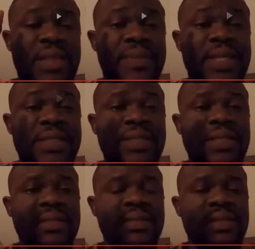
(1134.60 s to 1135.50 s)

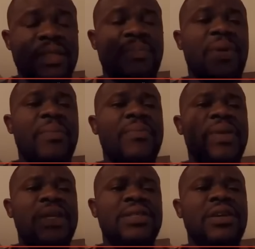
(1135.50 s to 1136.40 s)
Mathematician said the
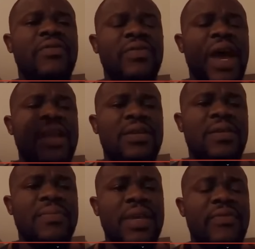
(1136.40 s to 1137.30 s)
probability of
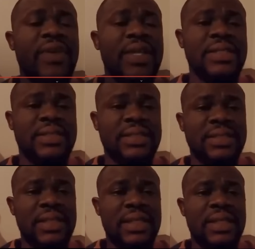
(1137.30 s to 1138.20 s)
random
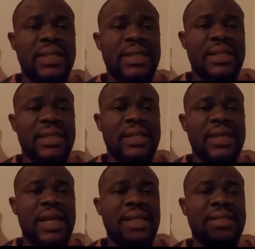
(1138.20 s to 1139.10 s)
events
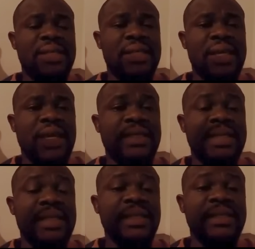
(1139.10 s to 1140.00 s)
creating a
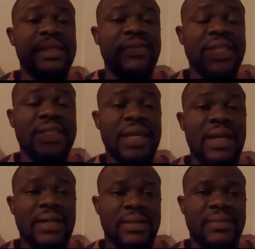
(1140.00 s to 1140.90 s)
single living
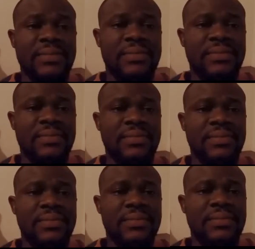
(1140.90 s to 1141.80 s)
cell
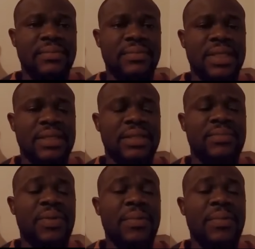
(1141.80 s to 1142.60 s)
is the